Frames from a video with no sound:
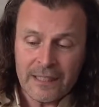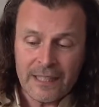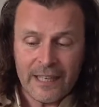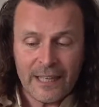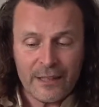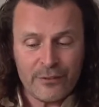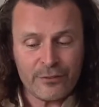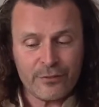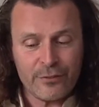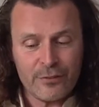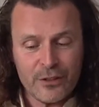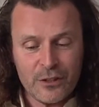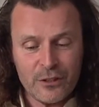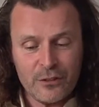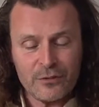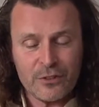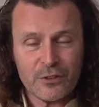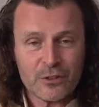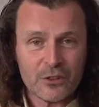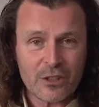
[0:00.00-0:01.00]
If
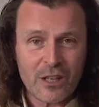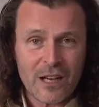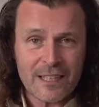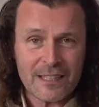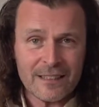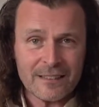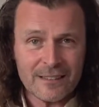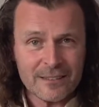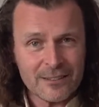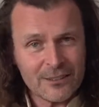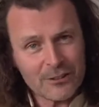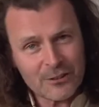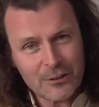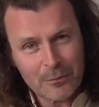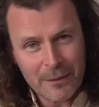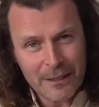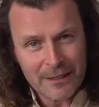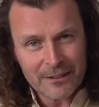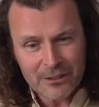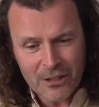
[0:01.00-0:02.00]
you've decided this is a
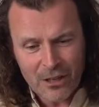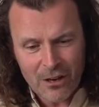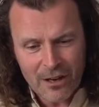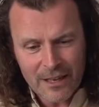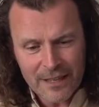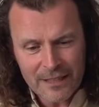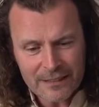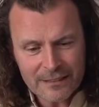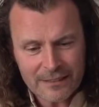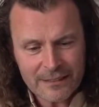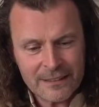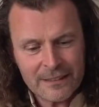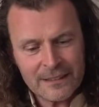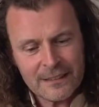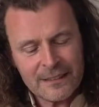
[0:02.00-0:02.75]
bit tired,